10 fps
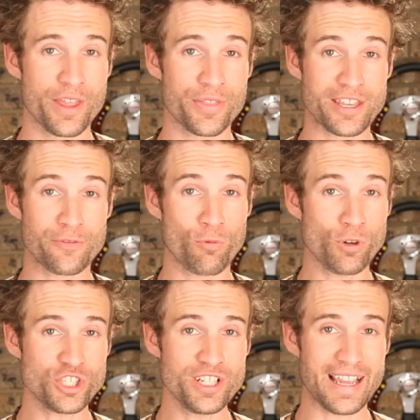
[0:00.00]
Thank you for
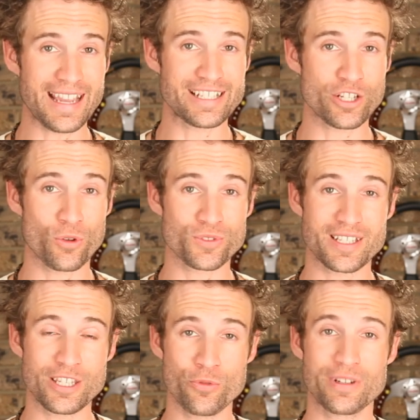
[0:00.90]
watching and I'll
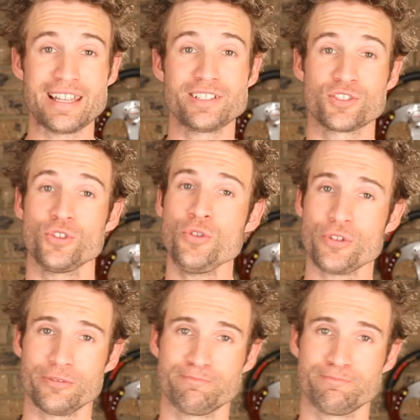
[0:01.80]
see you again soon.